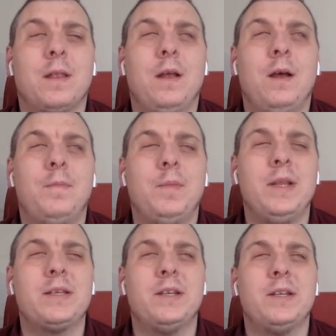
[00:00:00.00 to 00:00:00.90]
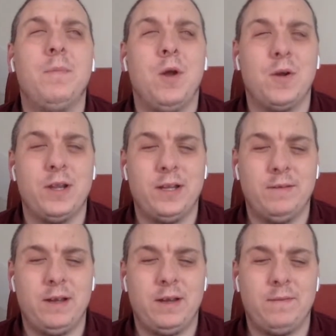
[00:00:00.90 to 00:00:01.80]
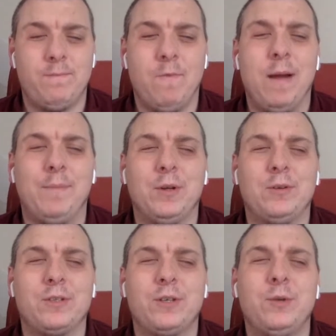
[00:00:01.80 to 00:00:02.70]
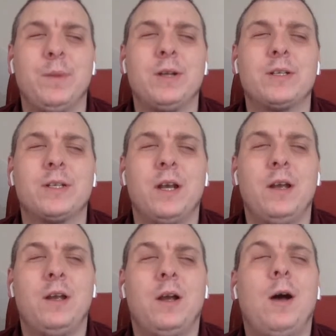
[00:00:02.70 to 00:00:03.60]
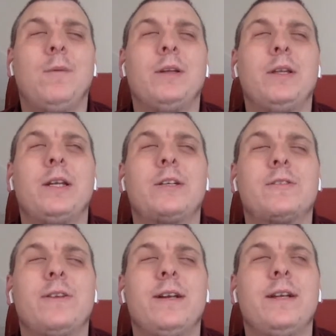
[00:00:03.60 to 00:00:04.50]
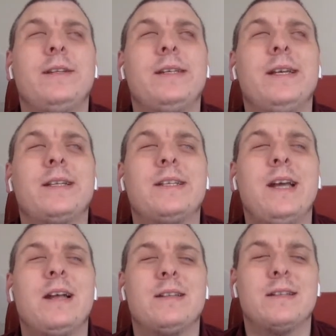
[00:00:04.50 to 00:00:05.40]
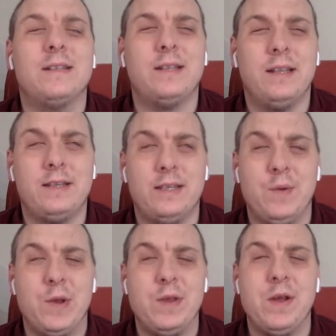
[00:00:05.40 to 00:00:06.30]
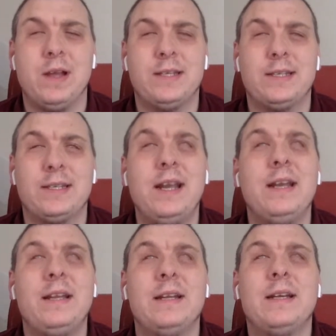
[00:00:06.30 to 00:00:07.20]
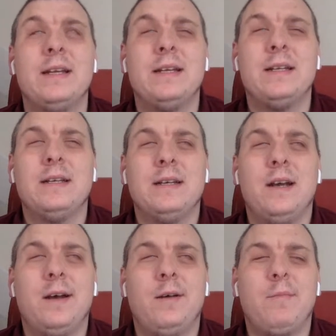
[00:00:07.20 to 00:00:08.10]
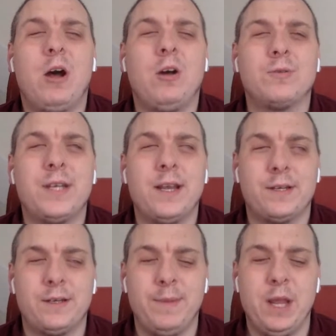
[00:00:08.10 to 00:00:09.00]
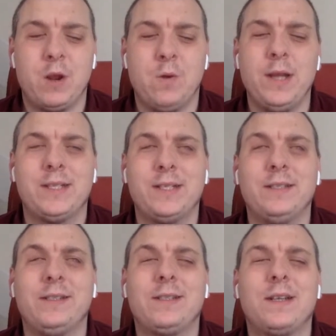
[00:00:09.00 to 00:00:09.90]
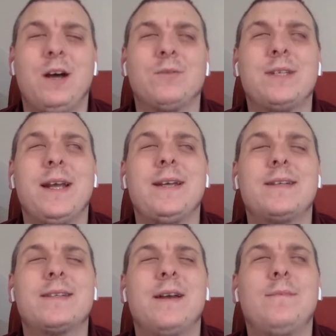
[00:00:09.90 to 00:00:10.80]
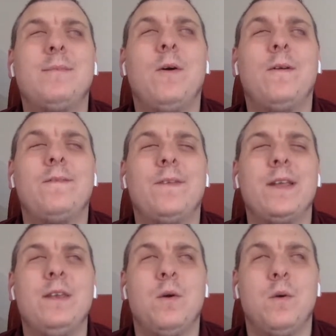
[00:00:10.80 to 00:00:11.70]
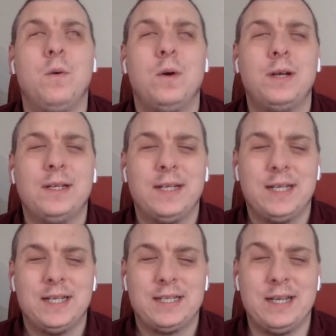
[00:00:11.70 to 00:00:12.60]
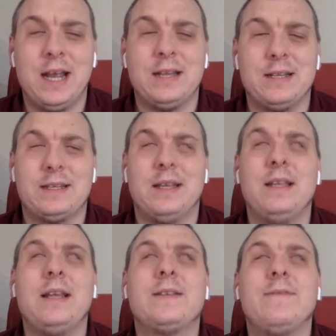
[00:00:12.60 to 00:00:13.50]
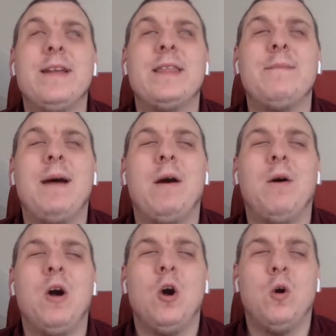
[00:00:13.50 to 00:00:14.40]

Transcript: Listen, I'm not going to ramble on too much. I'm going to get straight into your chats and let's see what you guys are saying. I'll take some of your questions. I'll take some of your chats and let's read them out.